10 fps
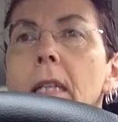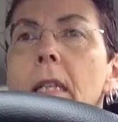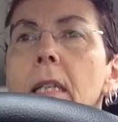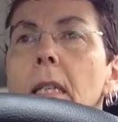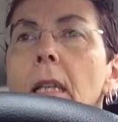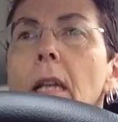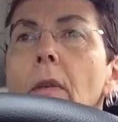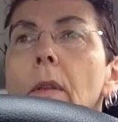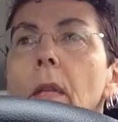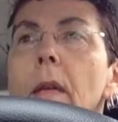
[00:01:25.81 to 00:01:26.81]
And I
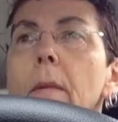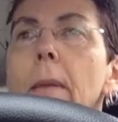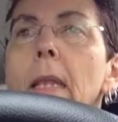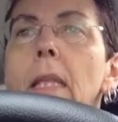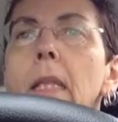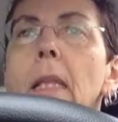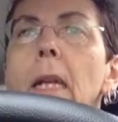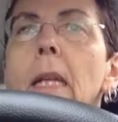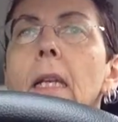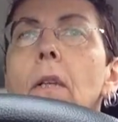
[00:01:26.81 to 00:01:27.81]
don't think I'm gonna make this
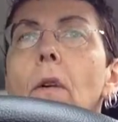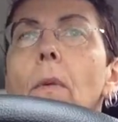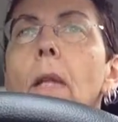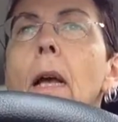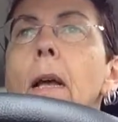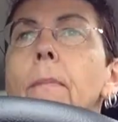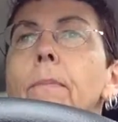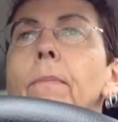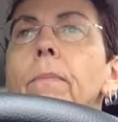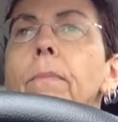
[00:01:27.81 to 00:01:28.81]
late, or will I?
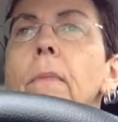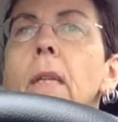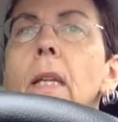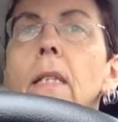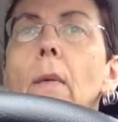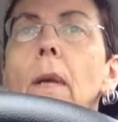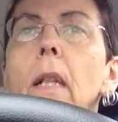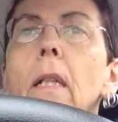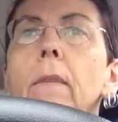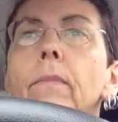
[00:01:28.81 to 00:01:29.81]
Yes, I
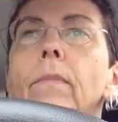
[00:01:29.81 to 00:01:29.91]
will.